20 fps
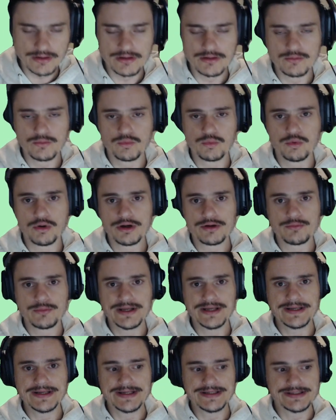what
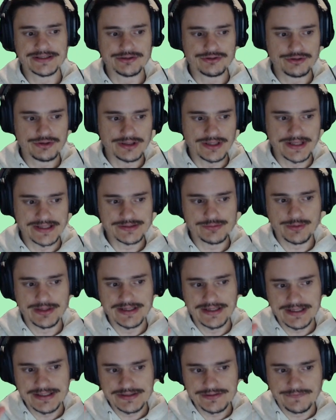we need to do is we
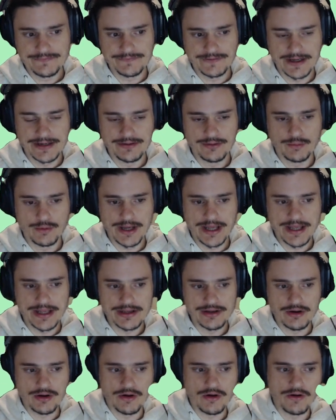need to find a
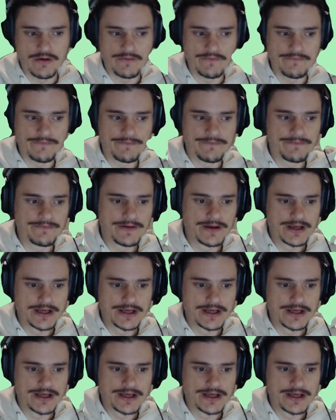way of